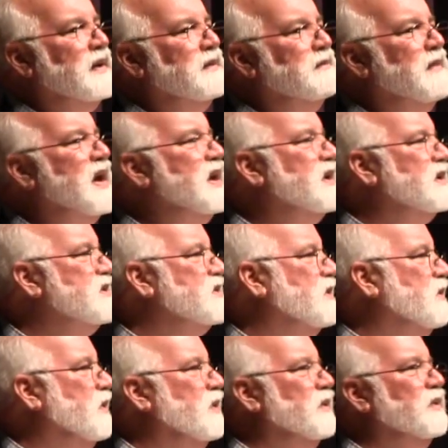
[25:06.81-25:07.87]
and maintenance
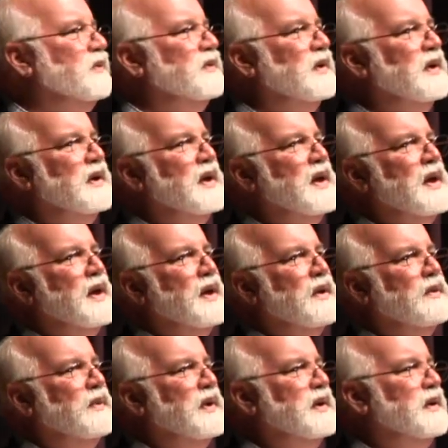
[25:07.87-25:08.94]
crews, and
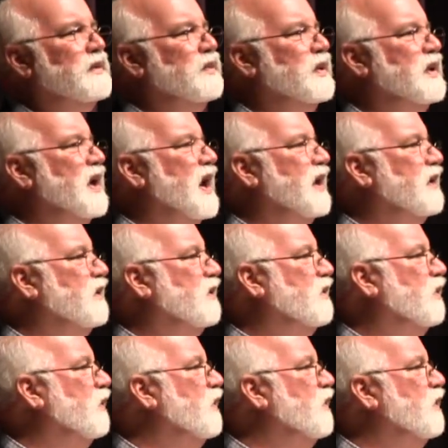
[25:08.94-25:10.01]
we, we had a
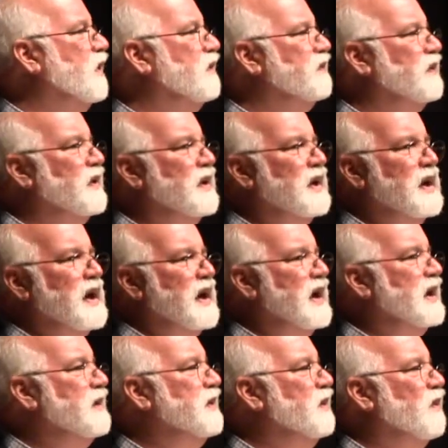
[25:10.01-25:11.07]
crew of
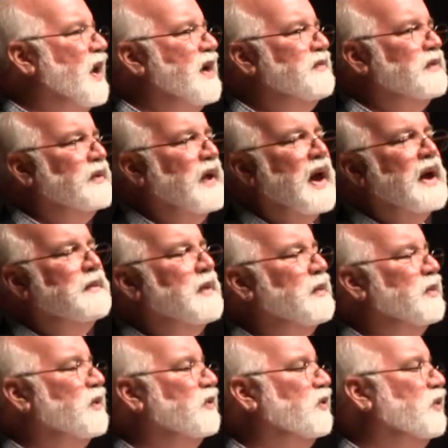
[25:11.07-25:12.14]
enemy rival gang
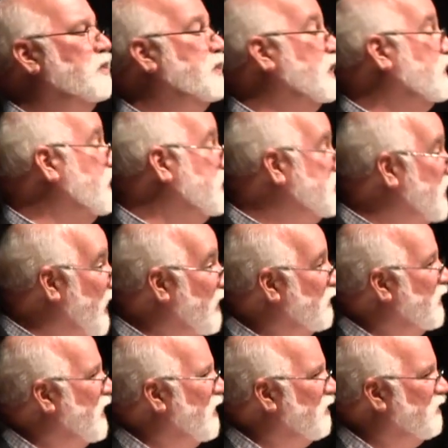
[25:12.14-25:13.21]
members who built a
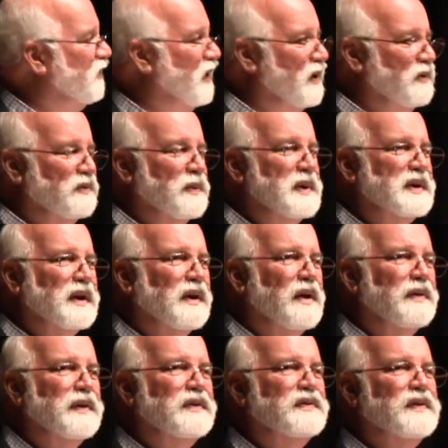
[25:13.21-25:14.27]
child care center. So we did
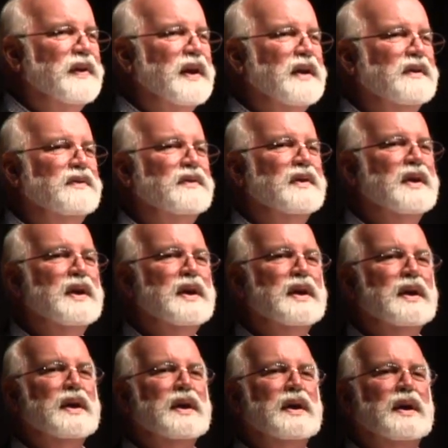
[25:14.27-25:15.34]
all these things.
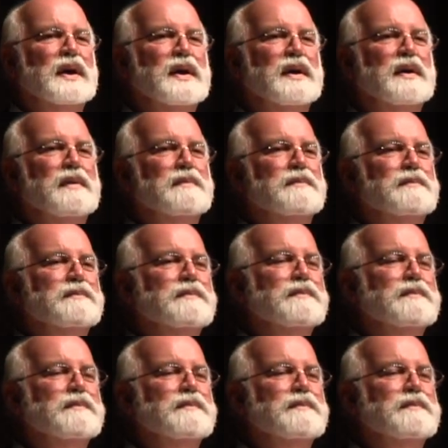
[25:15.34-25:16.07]
Um,